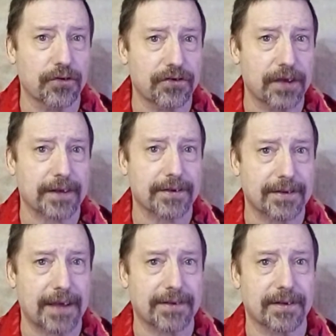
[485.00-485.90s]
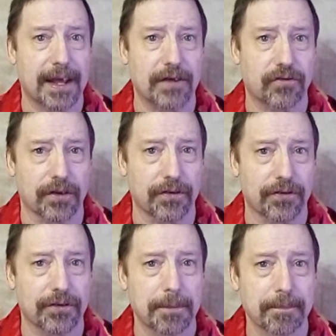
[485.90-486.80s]
6
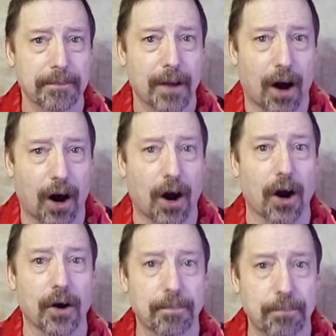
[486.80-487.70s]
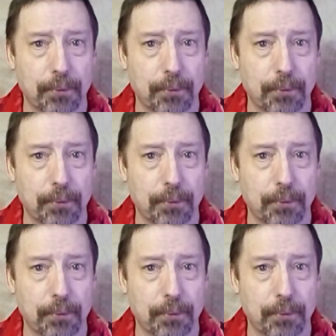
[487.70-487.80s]
destinations are